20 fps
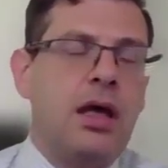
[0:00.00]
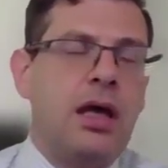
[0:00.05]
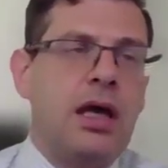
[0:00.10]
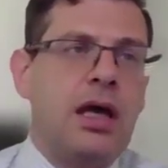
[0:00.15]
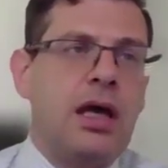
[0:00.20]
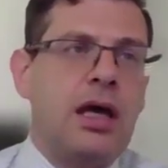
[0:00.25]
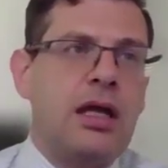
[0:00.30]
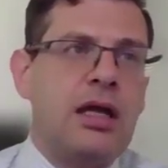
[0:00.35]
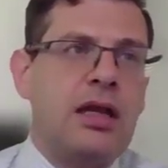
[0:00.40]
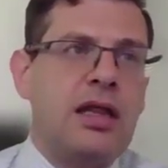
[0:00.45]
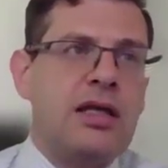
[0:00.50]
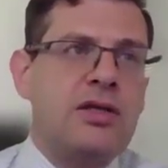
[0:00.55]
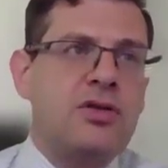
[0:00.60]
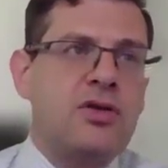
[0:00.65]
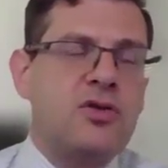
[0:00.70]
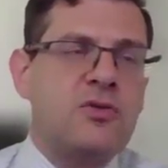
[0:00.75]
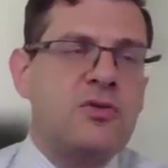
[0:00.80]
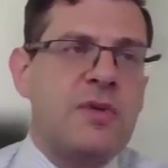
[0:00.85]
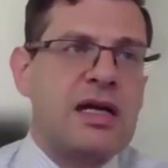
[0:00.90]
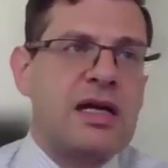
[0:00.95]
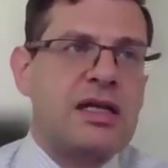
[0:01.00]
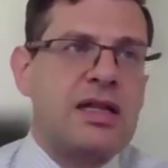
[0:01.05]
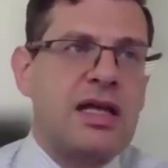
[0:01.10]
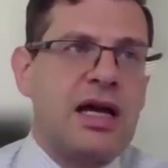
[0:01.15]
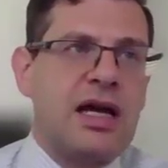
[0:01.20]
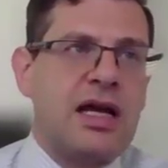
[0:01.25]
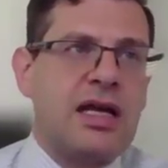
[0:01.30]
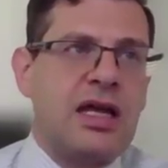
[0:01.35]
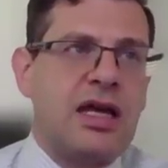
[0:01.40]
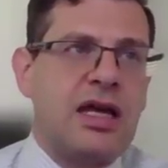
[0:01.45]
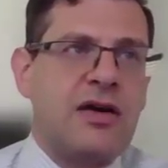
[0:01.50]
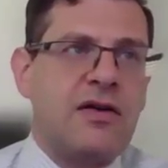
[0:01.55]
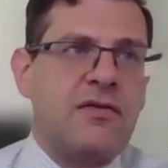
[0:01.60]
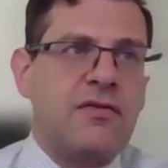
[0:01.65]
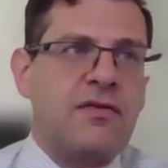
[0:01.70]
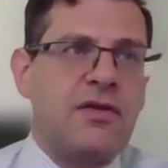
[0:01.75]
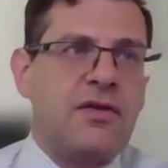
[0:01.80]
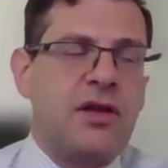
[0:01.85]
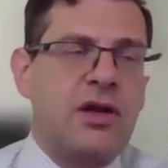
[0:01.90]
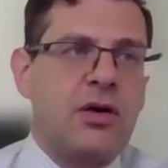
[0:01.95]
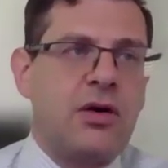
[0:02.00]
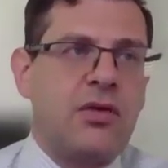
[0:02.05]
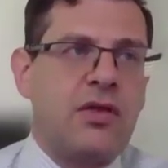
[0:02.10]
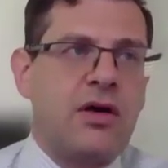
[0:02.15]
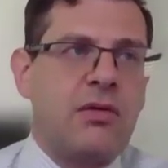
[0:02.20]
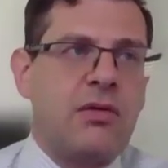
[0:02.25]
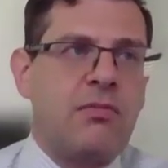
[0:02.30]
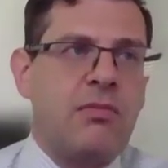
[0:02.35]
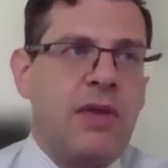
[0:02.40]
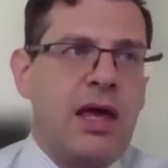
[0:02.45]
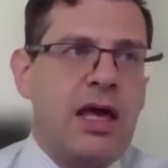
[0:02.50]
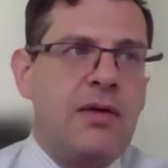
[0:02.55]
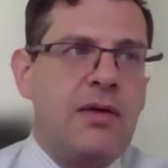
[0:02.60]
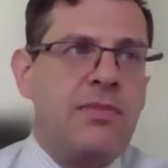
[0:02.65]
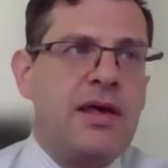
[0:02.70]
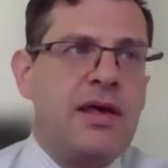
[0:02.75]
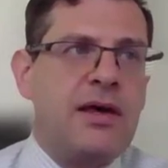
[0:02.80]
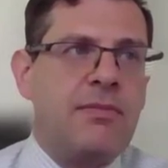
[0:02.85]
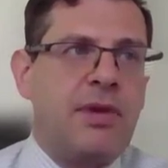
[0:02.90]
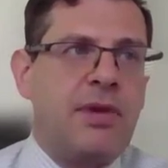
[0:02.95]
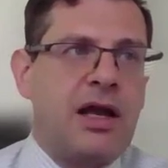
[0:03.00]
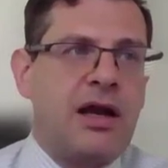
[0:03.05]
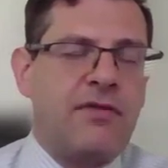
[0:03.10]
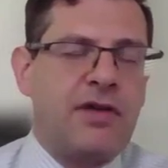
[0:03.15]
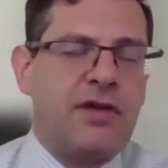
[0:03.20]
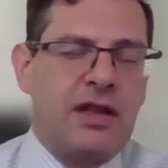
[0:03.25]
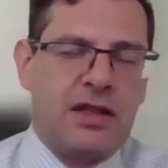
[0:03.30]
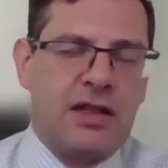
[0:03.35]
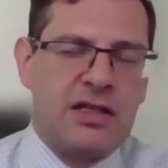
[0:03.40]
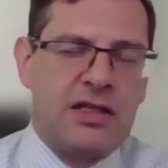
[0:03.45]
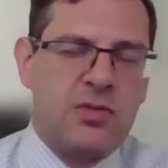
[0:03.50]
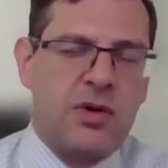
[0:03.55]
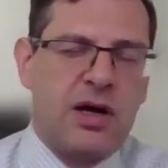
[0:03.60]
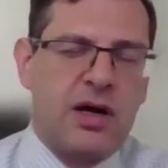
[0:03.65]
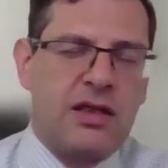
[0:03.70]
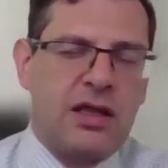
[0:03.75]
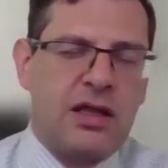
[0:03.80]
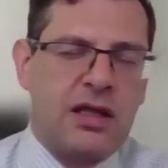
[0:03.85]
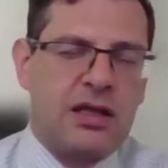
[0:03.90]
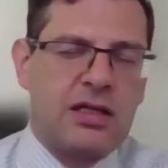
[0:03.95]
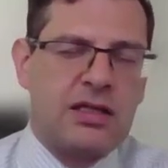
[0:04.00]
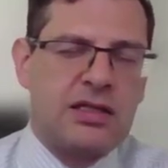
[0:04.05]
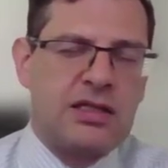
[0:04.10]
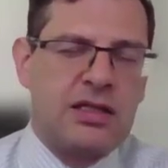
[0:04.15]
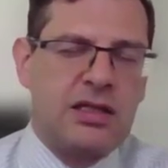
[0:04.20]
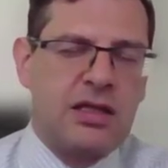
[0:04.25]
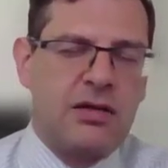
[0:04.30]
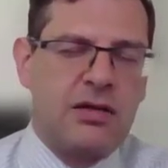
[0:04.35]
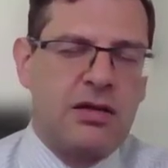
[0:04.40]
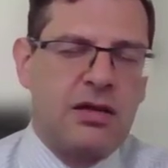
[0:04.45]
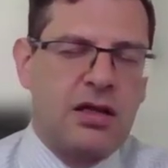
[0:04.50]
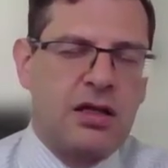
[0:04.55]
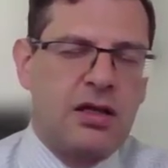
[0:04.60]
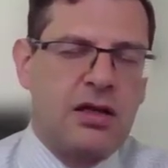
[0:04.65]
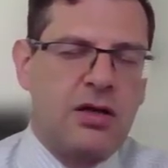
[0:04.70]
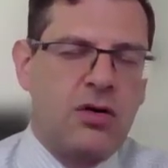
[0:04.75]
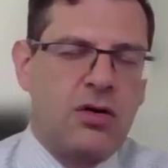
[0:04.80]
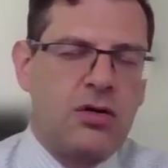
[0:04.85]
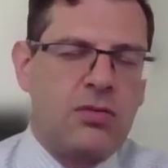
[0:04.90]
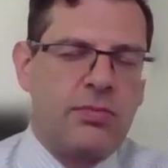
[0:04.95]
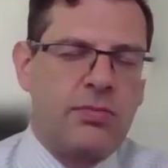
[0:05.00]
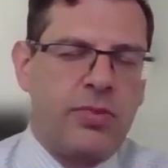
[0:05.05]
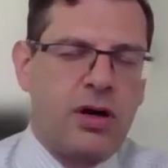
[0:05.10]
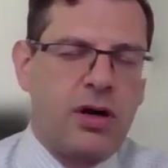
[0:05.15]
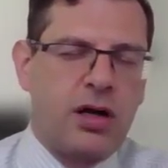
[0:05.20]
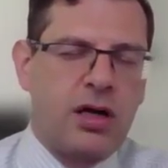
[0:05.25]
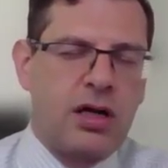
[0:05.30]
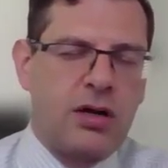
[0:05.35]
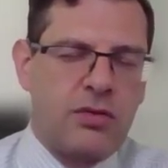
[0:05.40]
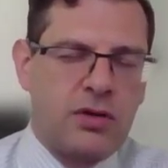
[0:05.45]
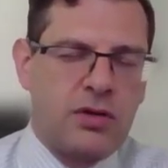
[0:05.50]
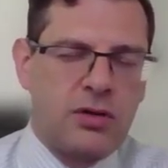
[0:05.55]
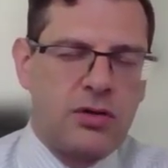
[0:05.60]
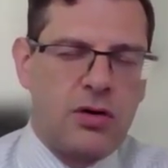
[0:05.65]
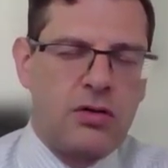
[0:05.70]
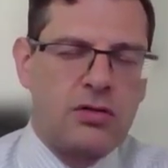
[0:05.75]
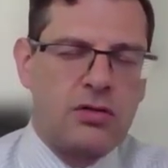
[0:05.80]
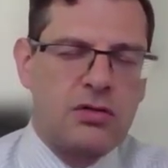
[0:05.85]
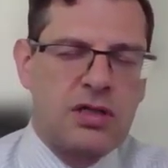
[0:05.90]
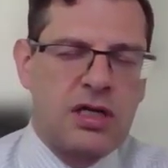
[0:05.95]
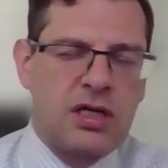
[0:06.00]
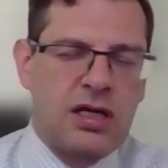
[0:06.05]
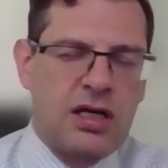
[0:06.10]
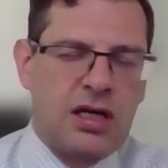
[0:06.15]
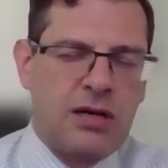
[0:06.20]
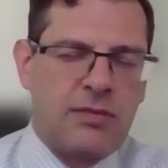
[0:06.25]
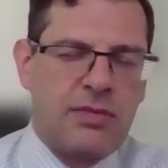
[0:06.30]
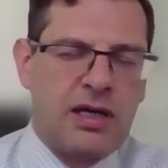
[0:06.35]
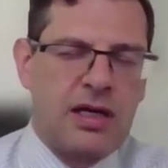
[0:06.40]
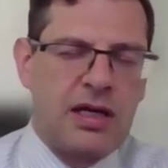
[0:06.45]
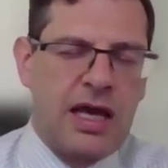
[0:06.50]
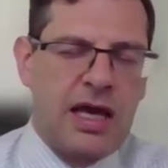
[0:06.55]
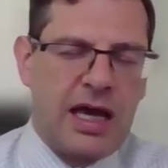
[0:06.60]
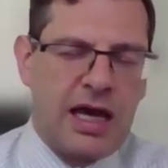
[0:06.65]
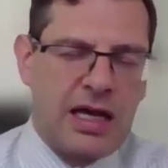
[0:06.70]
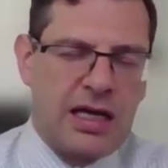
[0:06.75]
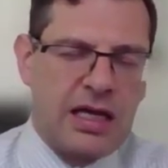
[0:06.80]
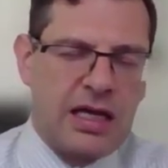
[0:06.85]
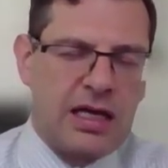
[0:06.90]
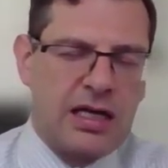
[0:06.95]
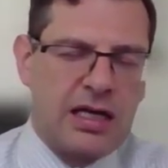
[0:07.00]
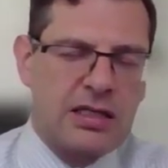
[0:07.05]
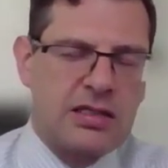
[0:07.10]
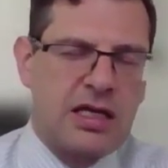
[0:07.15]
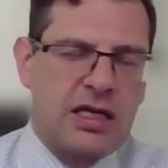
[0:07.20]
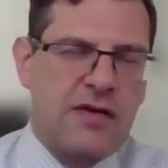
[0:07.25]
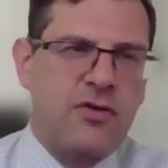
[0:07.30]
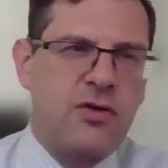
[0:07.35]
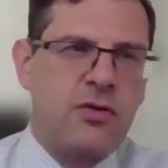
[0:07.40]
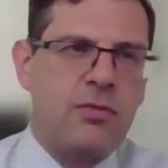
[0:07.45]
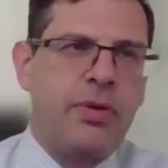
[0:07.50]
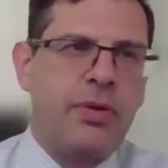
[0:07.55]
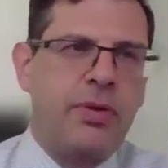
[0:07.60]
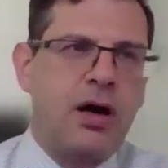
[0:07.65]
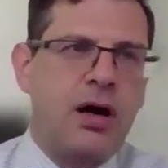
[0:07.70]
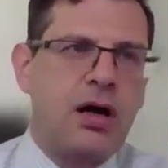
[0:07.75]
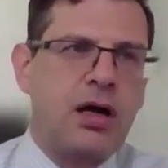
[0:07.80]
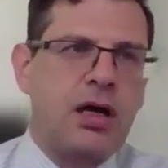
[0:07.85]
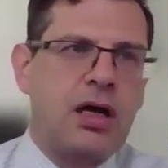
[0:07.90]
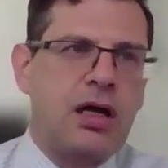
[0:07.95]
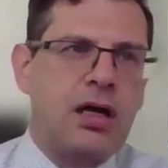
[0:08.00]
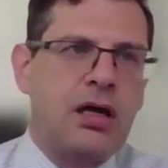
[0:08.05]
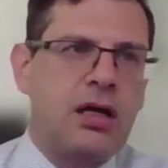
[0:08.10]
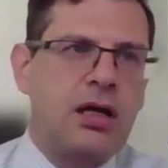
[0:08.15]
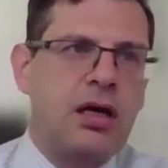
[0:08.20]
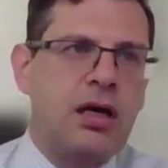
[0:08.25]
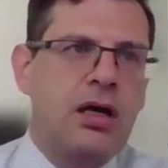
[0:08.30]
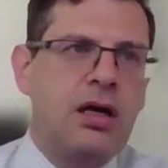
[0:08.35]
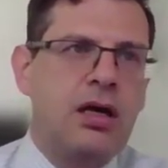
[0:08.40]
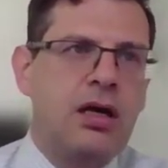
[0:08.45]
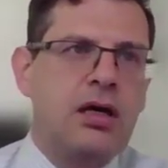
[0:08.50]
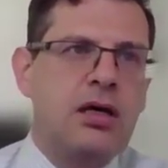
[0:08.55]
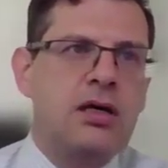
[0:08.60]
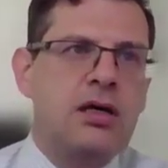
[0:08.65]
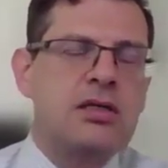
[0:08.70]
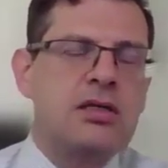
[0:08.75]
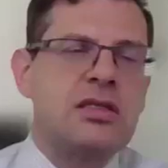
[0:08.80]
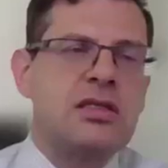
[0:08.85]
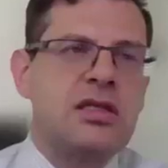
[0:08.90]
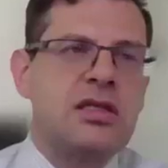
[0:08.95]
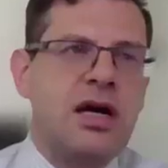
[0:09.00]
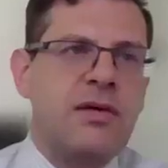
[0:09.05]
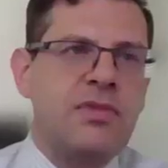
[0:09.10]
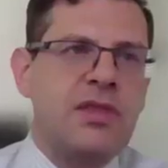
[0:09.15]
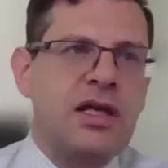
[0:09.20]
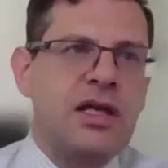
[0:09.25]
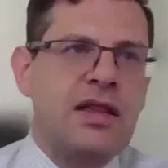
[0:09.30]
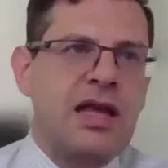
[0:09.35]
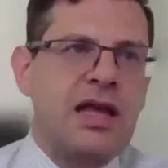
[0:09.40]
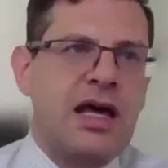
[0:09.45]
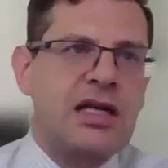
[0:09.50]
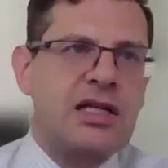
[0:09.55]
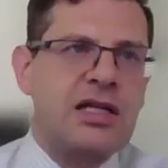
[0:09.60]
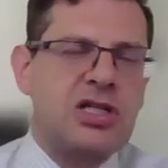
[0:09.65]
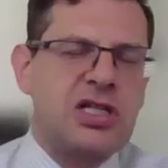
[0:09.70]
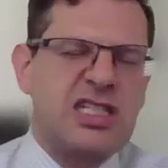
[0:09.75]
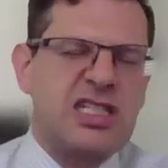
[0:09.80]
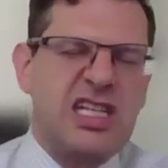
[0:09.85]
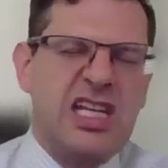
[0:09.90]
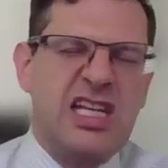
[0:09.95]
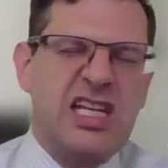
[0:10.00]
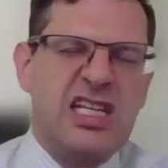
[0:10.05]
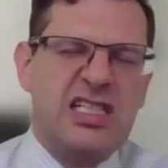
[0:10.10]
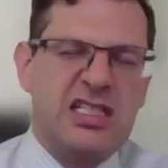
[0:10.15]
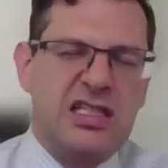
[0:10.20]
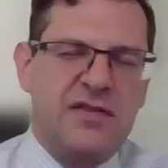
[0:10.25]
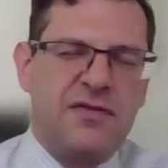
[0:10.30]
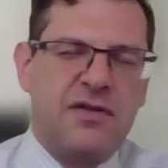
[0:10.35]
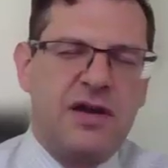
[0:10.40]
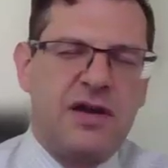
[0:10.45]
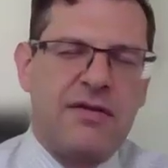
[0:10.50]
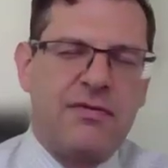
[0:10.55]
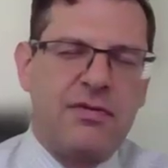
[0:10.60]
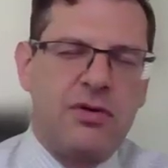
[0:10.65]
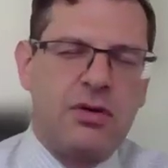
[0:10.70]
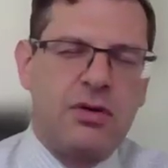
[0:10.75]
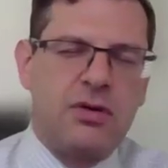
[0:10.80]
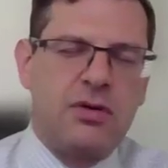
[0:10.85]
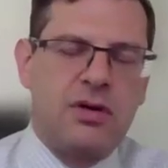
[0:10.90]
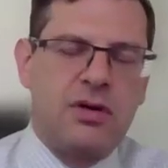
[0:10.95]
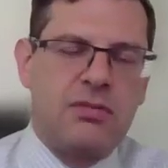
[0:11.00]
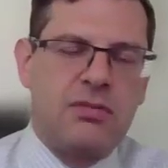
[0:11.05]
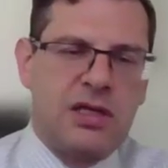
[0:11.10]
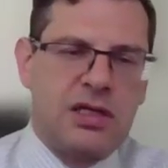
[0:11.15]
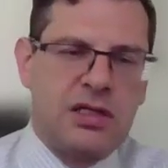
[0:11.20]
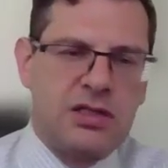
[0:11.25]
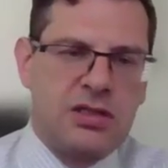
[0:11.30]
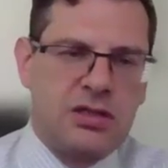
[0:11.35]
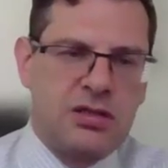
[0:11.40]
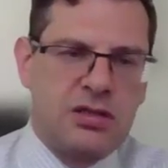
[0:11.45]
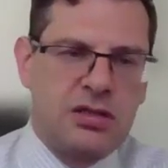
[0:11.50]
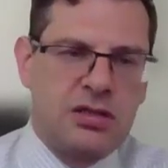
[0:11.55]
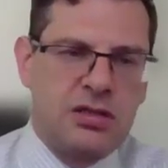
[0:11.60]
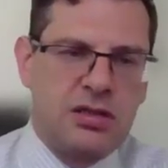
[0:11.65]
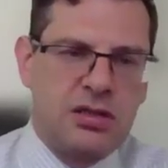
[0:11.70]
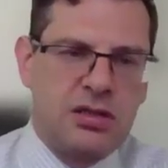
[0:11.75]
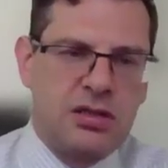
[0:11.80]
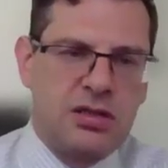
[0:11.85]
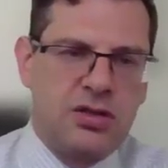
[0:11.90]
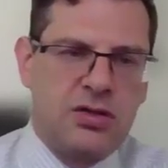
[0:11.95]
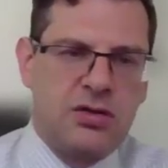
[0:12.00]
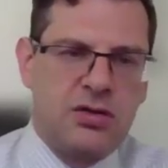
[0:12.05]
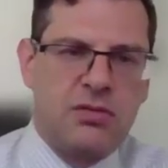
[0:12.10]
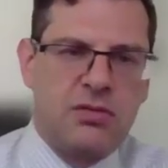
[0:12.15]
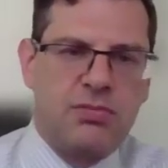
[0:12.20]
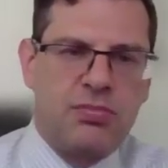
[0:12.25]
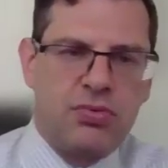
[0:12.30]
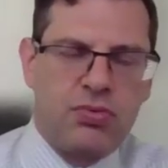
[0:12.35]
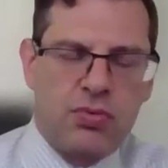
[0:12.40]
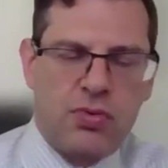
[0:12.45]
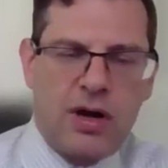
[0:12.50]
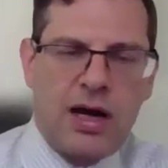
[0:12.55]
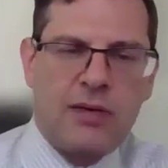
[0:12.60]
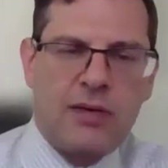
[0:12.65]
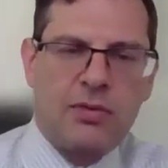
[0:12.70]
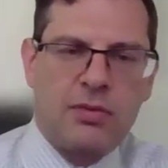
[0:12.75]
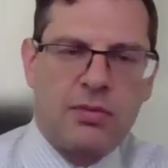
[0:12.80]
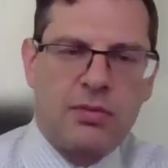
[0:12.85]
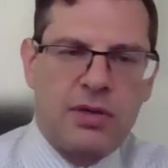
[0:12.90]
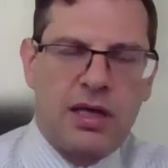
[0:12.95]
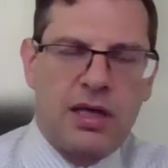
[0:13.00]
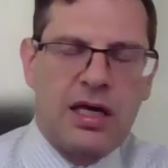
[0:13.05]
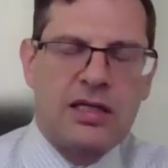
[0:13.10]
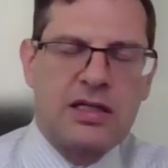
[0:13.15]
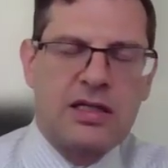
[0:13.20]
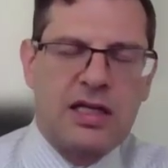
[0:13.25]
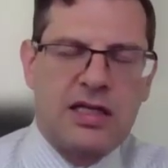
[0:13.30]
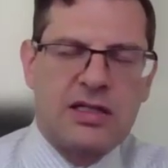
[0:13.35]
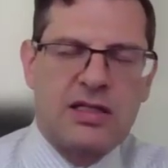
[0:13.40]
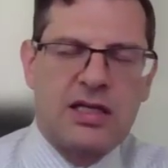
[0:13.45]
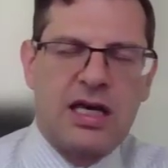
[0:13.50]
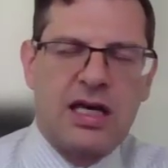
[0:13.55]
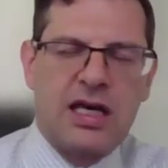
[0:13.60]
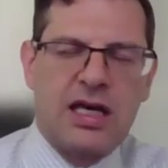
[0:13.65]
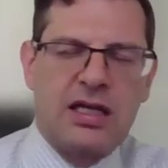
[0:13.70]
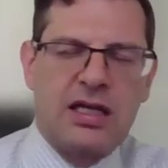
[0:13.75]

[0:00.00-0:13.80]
and this goes back to the idea of, there may be a benefit, and this is where I think the bargaining with the locals can come in handy, is if you bargain something that is just easy for everyone to administer, you're probably it